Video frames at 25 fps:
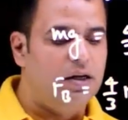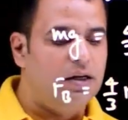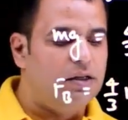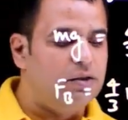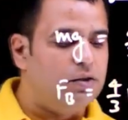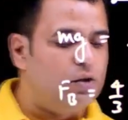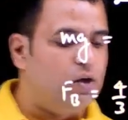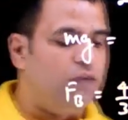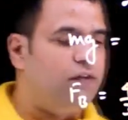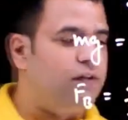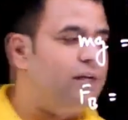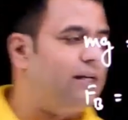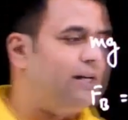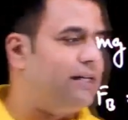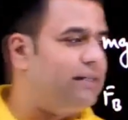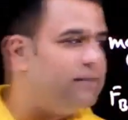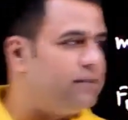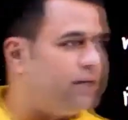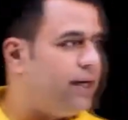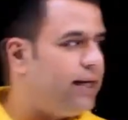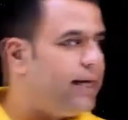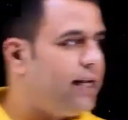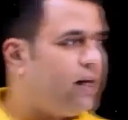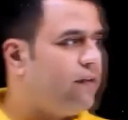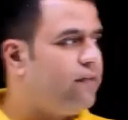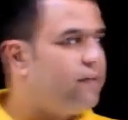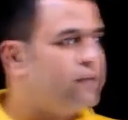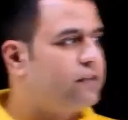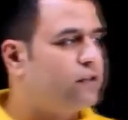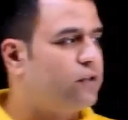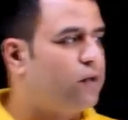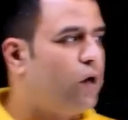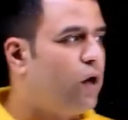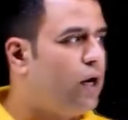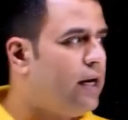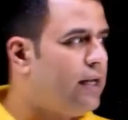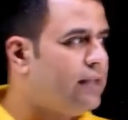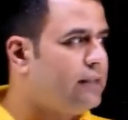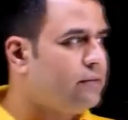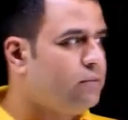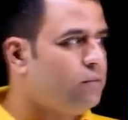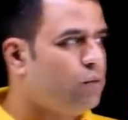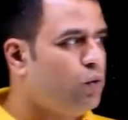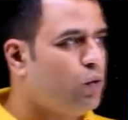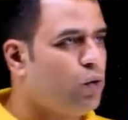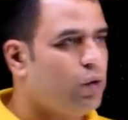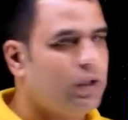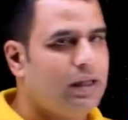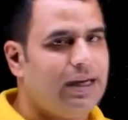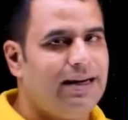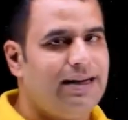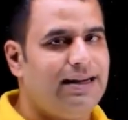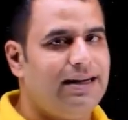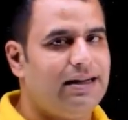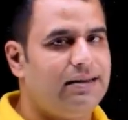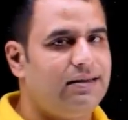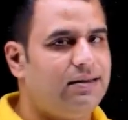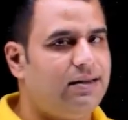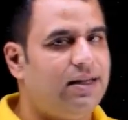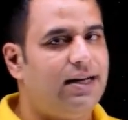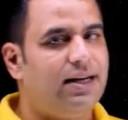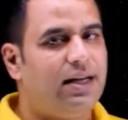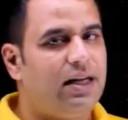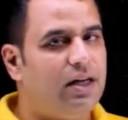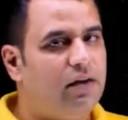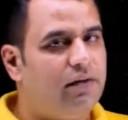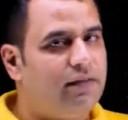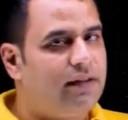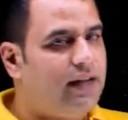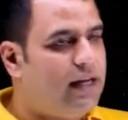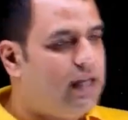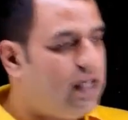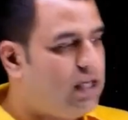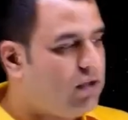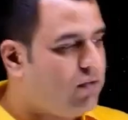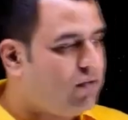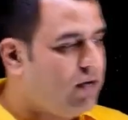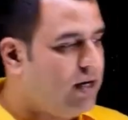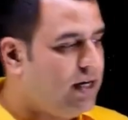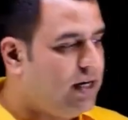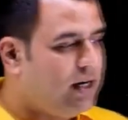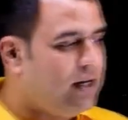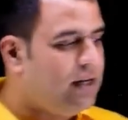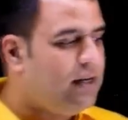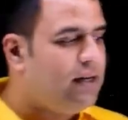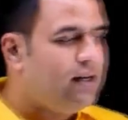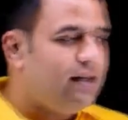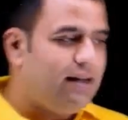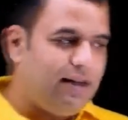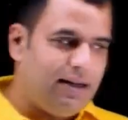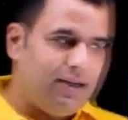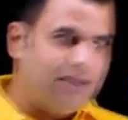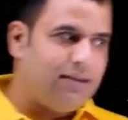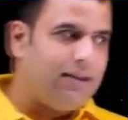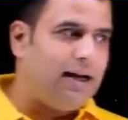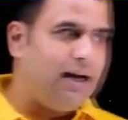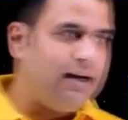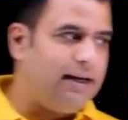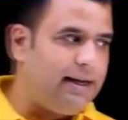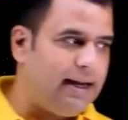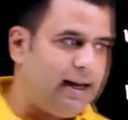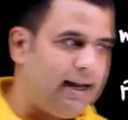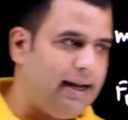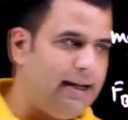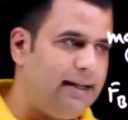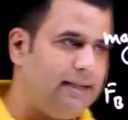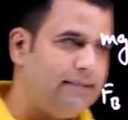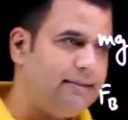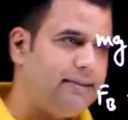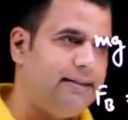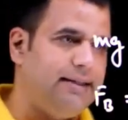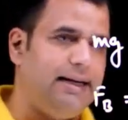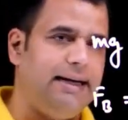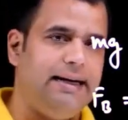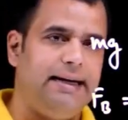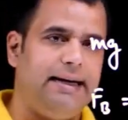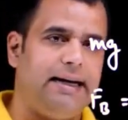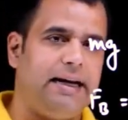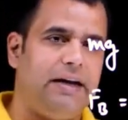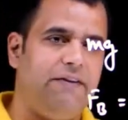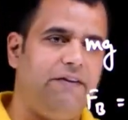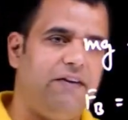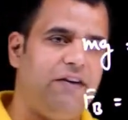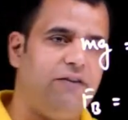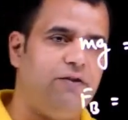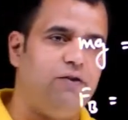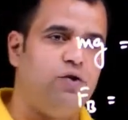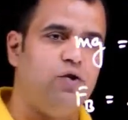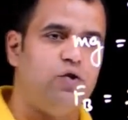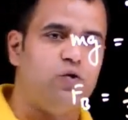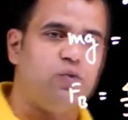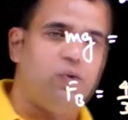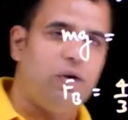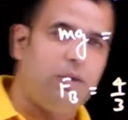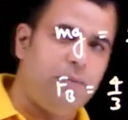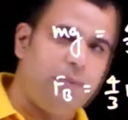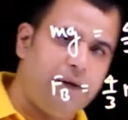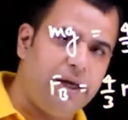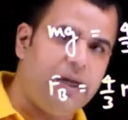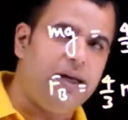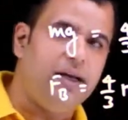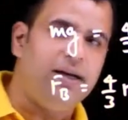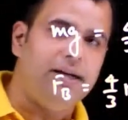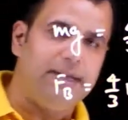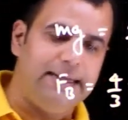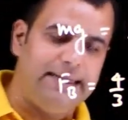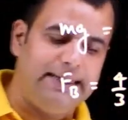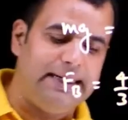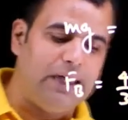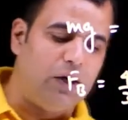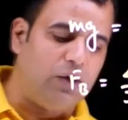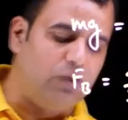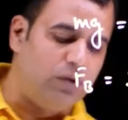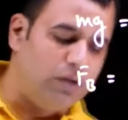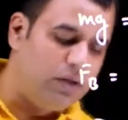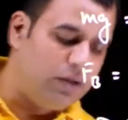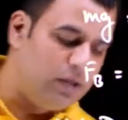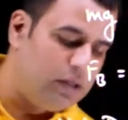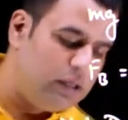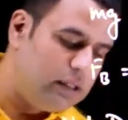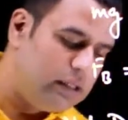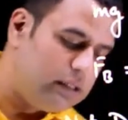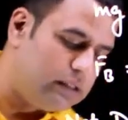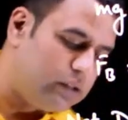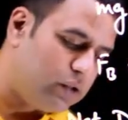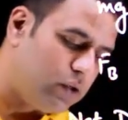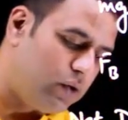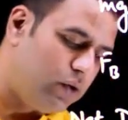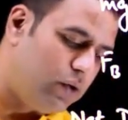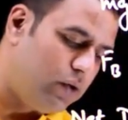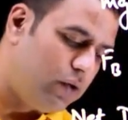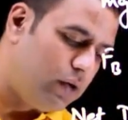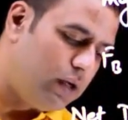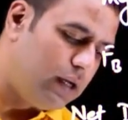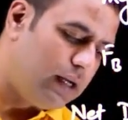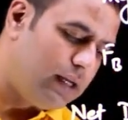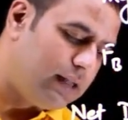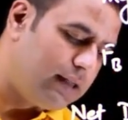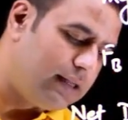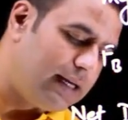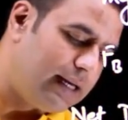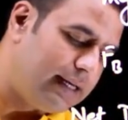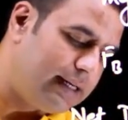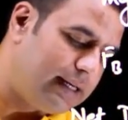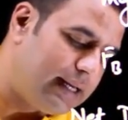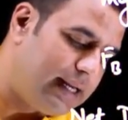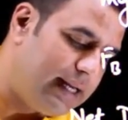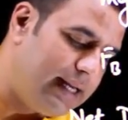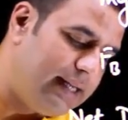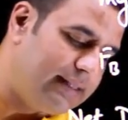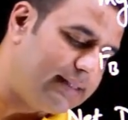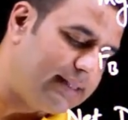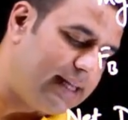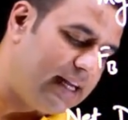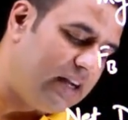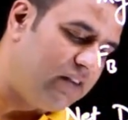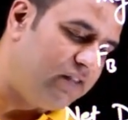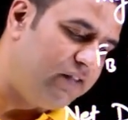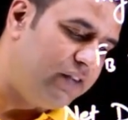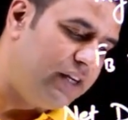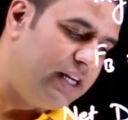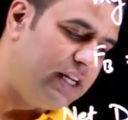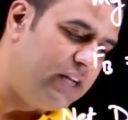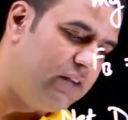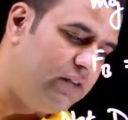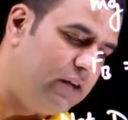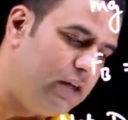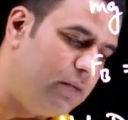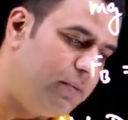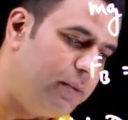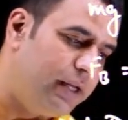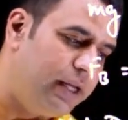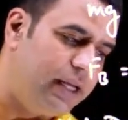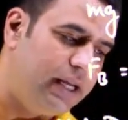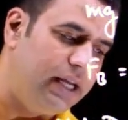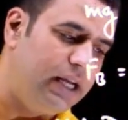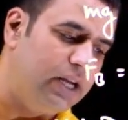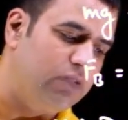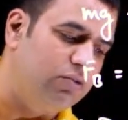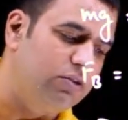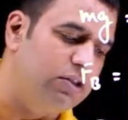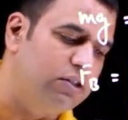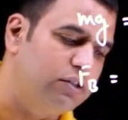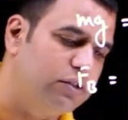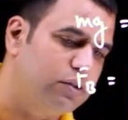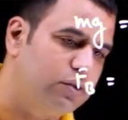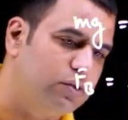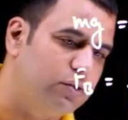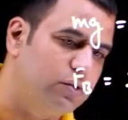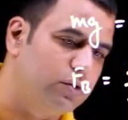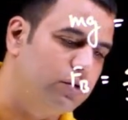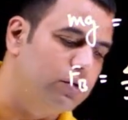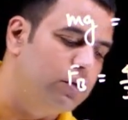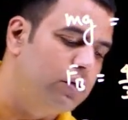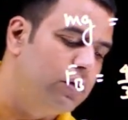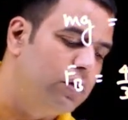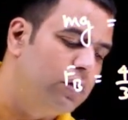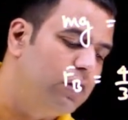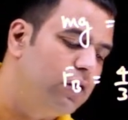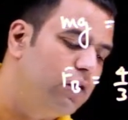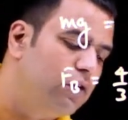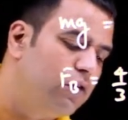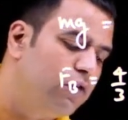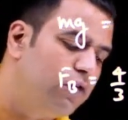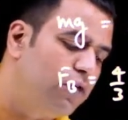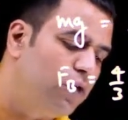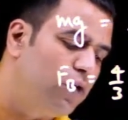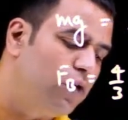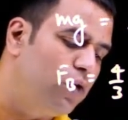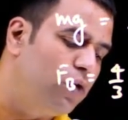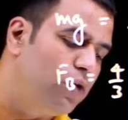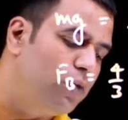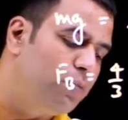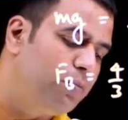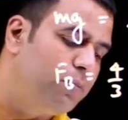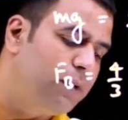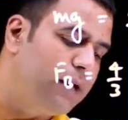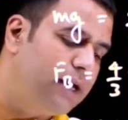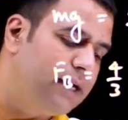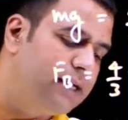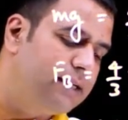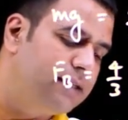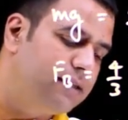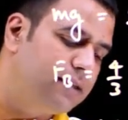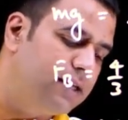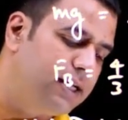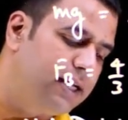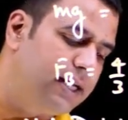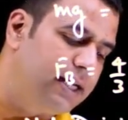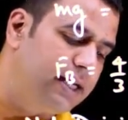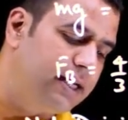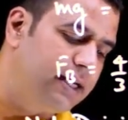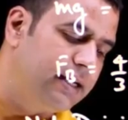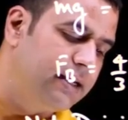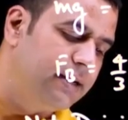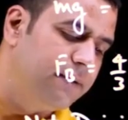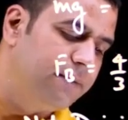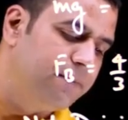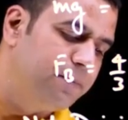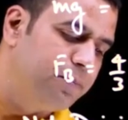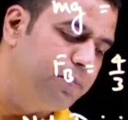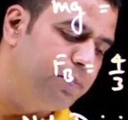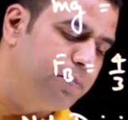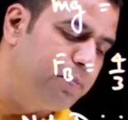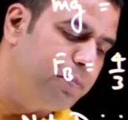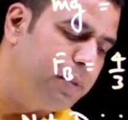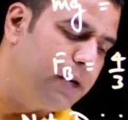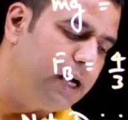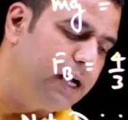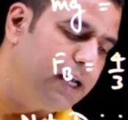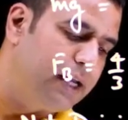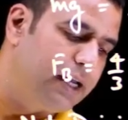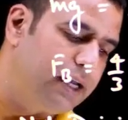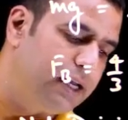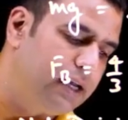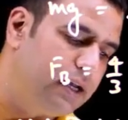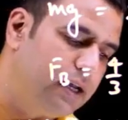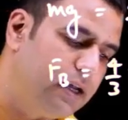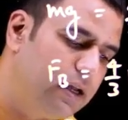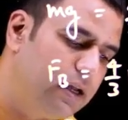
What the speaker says: So if the density of the solid is more than density of the liquid, in that case net driving force will be down. So in that case, Fd will be equals to 4 by 3 pi